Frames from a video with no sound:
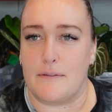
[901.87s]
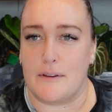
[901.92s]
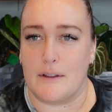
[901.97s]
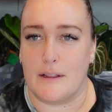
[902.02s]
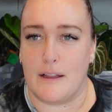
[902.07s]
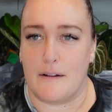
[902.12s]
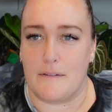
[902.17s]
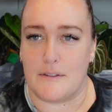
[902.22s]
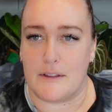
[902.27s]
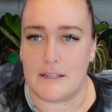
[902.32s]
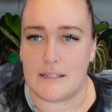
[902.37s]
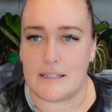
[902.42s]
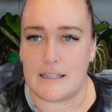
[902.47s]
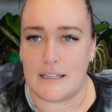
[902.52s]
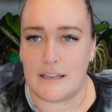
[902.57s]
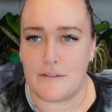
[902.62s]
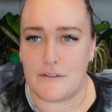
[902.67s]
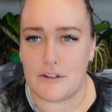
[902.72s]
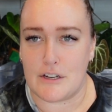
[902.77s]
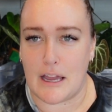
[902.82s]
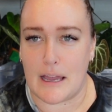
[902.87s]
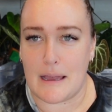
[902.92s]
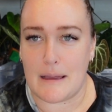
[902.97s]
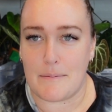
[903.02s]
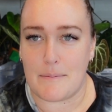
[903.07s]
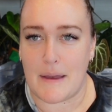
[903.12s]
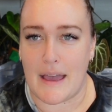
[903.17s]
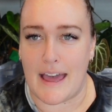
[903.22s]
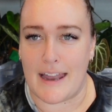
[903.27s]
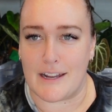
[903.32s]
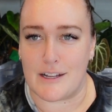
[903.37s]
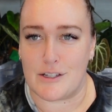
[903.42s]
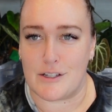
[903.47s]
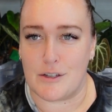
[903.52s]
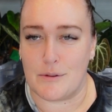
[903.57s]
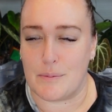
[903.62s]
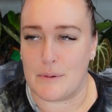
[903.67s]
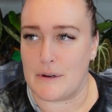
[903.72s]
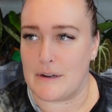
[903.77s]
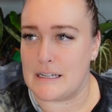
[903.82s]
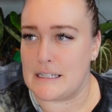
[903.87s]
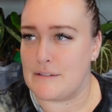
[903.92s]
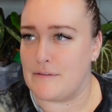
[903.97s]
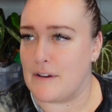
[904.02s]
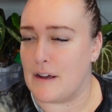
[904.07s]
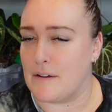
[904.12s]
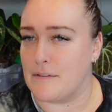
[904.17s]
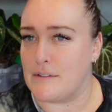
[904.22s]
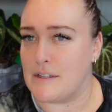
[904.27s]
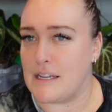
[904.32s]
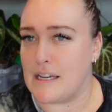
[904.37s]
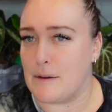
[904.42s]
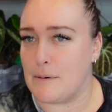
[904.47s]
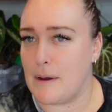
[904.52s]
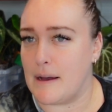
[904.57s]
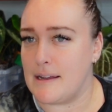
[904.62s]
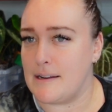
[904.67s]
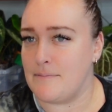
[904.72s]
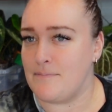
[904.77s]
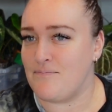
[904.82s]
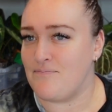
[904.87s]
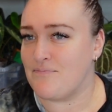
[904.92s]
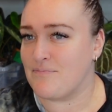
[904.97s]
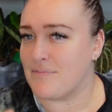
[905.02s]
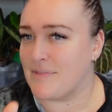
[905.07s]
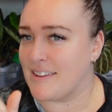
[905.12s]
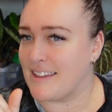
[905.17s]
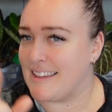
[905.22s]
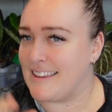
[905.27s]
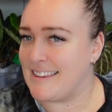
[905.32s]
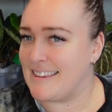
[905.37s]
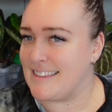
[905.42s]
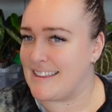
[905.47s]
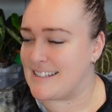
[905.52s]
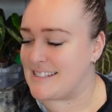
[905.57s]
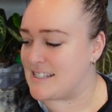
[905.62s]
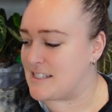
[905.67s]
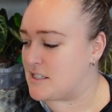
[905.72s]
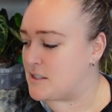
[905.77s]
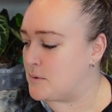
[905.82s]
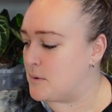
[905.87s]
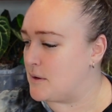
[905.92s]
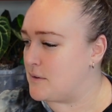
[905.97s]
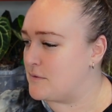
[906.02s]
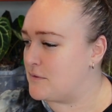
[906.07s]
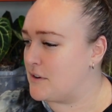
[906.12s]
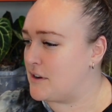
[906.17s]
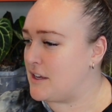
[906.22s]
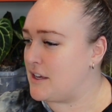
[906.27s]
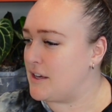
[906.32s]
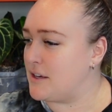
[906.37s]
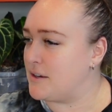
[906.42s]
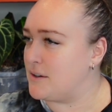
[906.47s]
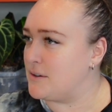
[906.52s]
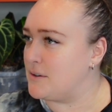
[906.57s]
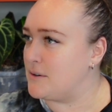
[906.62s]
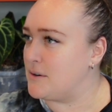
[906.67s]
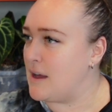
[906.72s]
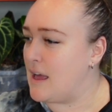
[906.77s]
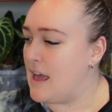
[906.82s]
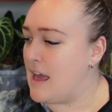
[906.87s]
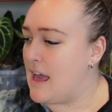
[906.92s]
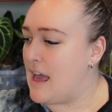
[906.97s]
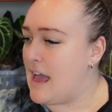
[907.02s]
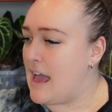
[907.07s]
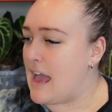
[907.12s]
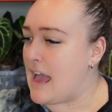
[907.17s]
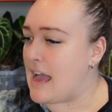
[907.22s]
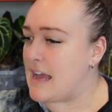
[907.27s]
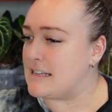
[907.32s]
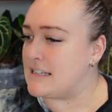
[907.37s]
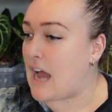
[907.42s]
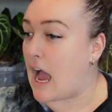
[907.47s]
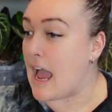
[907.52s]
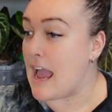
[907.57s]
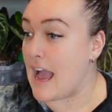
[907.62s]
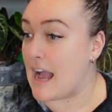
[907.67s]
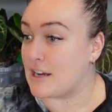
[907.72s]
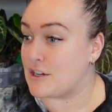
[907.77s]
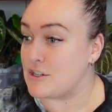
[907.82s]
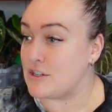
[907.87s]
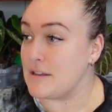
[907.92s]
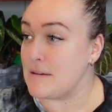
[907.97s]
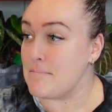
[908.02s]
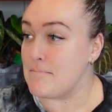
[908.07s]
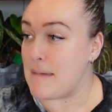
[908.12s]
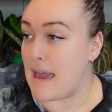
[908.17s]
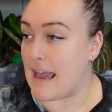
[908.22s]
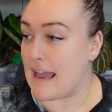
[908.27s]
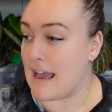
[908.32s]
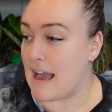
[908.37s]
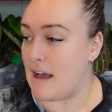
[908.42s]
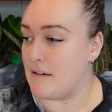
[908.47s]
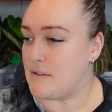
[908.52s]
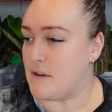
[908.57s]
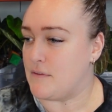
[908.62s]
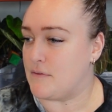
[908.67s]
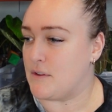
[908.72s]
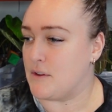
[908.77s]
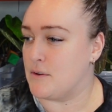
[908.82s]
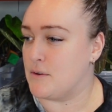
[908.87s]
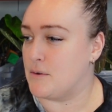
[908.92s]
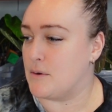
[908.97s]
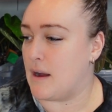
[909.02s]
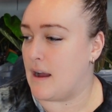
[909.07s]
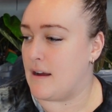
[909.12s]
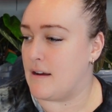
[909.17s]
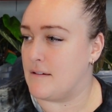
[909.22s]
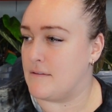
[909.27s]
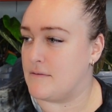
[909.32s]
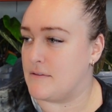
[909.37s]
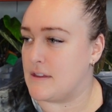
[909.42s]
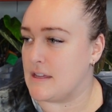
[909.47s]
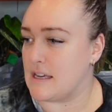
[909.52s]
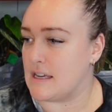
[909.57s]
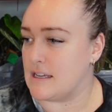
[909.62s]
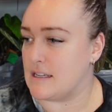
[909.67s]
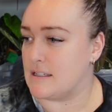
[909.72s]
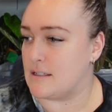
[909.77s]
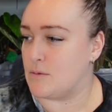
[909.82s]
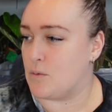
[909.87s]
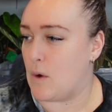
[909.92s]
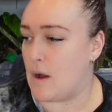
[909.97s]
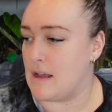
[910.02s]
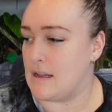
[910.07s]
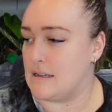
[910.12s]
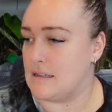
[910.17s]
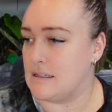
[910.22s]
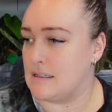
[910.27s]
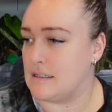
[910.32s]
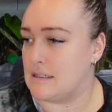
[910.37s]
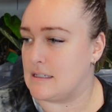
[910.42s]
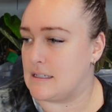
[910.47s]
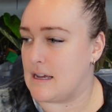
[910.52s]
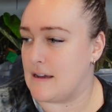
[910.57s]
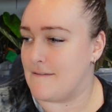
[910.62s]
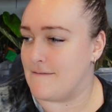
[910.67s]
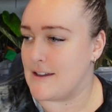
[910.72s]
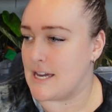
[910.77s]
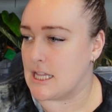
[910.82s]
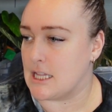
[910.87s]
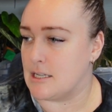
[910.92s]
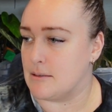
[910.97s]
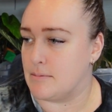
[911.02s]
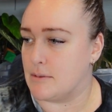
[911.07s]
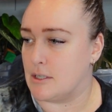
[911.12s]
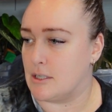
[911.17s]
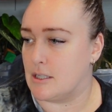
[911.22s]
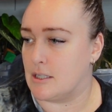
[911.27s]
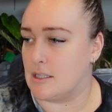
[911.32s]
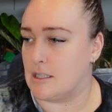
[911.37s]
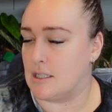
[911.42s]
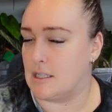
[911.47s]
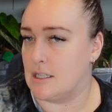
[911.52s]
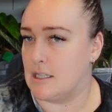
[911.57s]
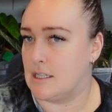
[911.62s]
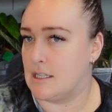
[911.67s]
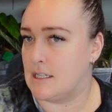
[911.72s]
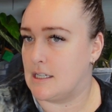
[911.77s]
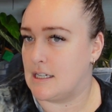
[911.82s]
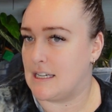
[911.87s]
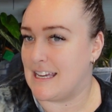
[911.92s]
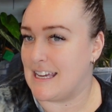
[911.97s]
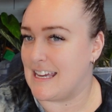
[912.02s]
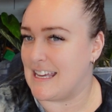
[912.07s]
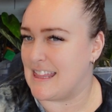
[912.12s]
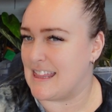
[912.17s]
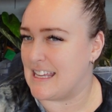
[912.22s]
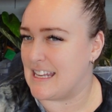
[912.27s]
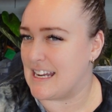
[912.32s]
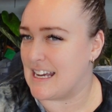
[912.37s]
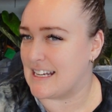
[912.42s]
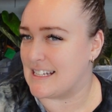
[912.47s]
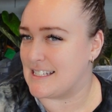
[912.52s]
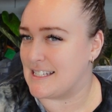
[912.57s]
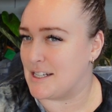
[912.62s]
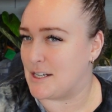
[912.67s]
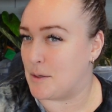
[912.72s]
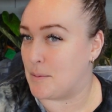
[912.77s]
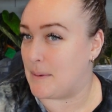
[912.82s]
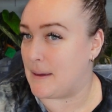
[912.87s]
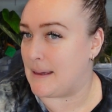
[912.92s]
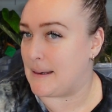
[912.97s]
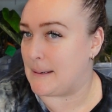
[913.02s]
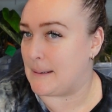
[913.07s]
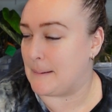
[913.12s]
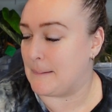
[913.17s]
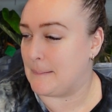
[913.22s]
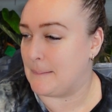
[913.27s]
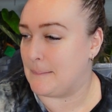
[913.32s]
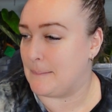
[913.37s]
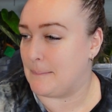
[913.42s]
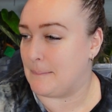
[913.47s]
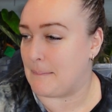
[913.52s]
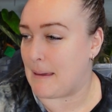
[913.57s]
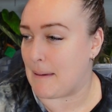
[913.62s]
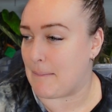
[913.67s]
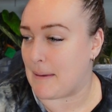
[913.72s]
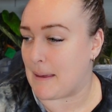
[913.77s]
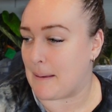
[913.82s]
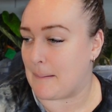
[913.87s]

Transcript: you love this leaf shape and a super nice velvety one, this is the one for you. And I actually may have a few of these ones available in the next little bit, maybe.